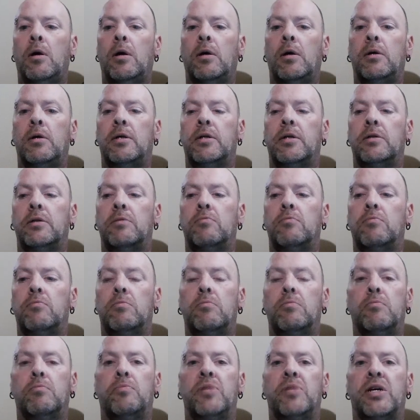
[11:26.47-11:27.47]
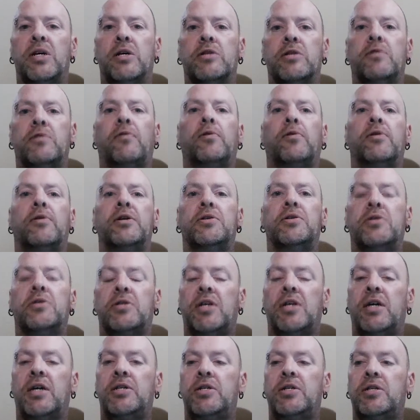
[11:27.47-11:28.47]
And because of the
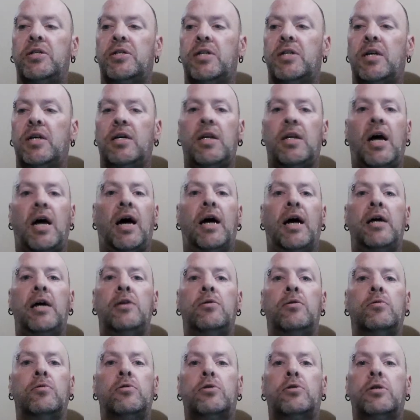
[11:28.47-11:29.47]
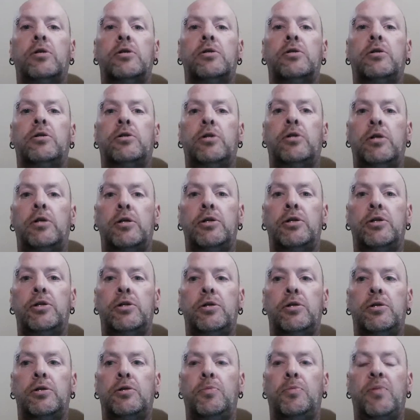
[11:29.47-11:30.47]
reasons I just said, I don't trust the church
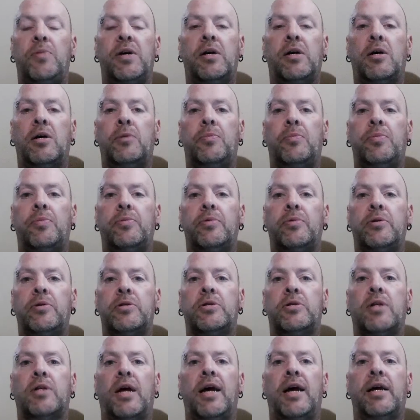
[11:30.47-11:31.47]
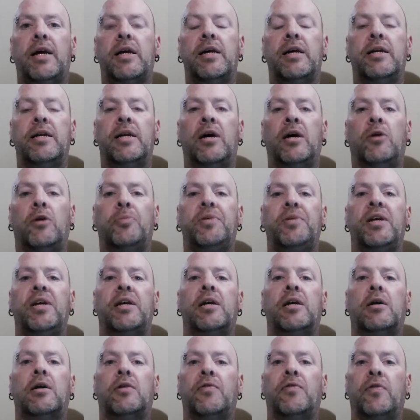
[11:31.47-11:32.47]
to pick up the slack and help take
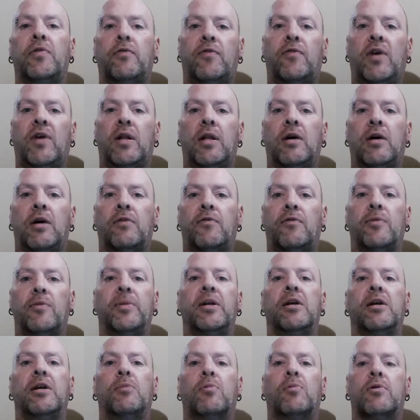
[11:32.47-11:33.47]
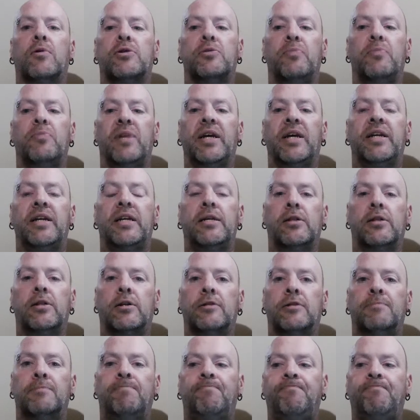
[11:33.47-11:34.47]
care of the fallout from any abortion ban
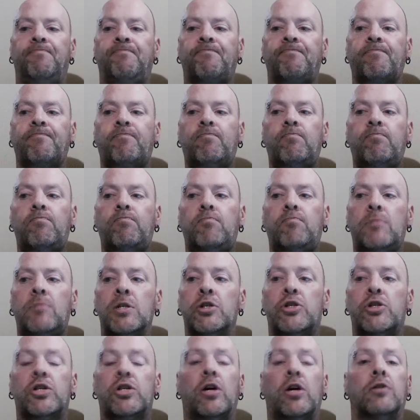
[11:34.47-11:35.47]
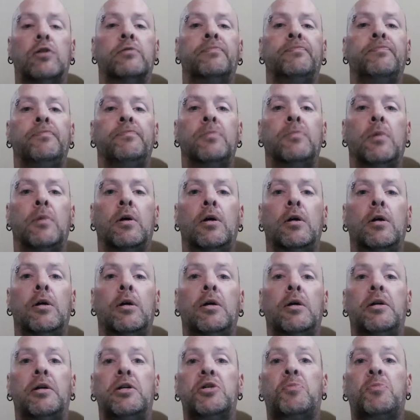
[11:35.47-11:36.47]
either. So,
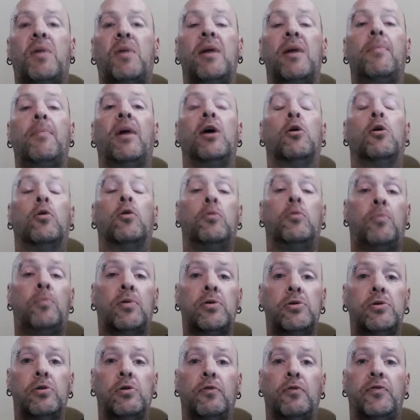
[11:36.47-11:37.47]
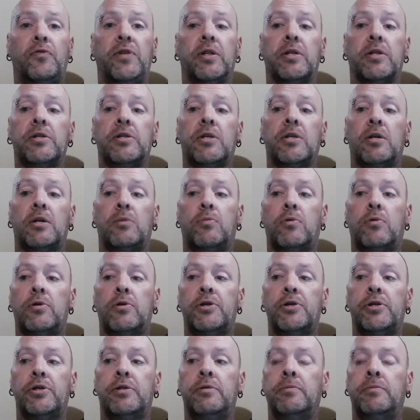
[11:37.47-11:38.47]
despite my own personal feelings on
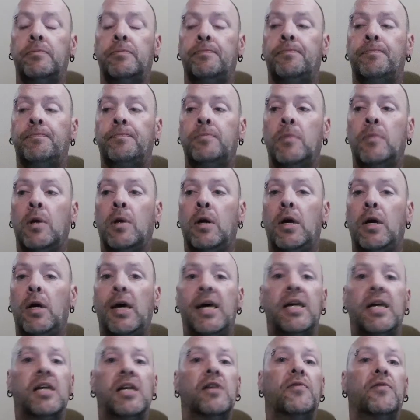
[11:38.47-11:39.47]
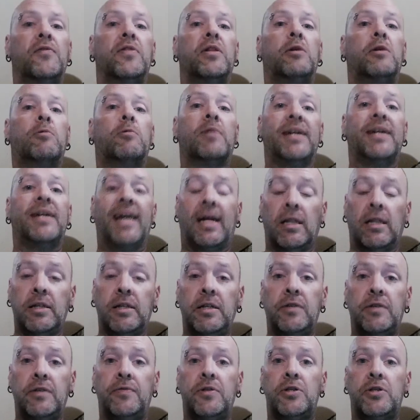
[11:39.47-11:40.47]
abortion, given the
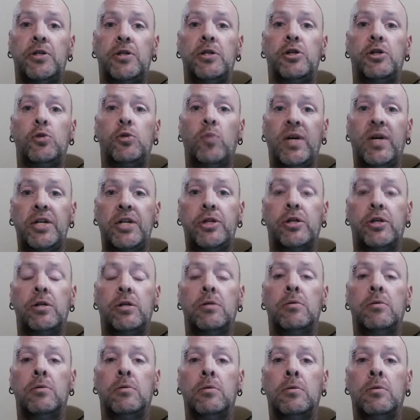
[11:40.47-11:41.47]
reality of the situation,